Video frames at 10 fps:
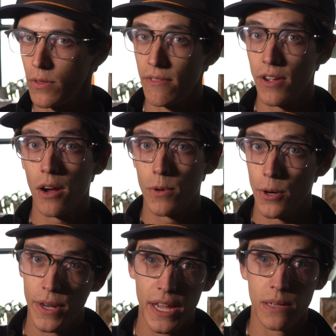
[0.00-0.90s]
They've got
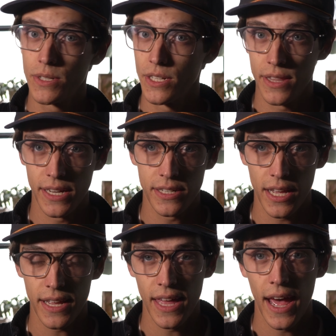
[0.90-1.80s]
road names and things
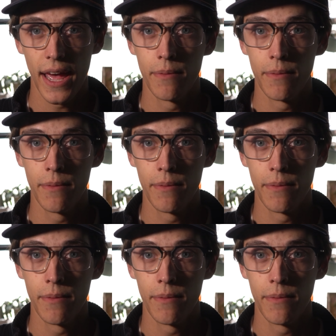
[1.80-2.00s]
like that,